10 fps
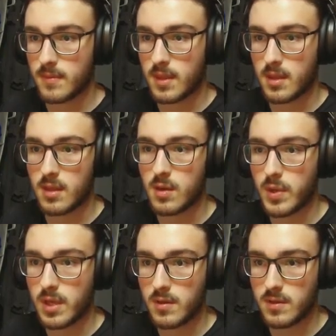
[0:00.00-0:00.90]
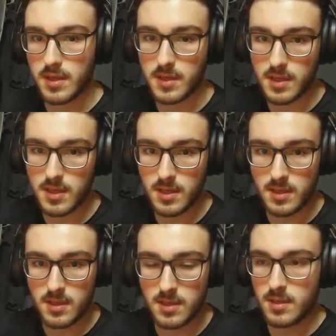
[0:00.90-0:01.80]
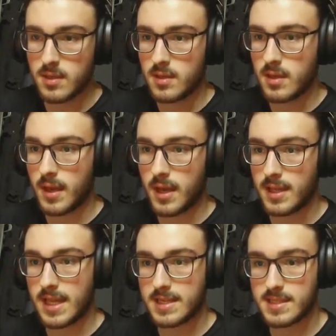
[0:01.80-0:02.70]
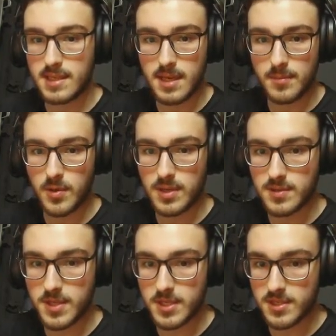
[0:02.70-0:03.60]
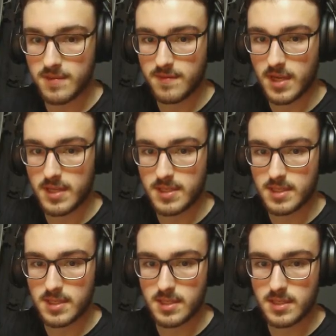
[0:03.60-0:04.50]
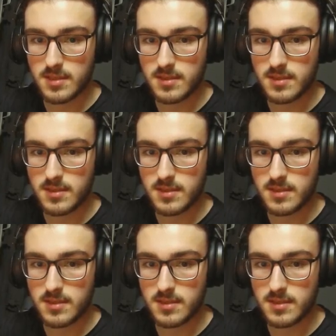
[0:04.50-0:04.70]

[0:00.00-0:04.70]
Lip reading: There we go, looking good. Lastly, I'm going to change the font.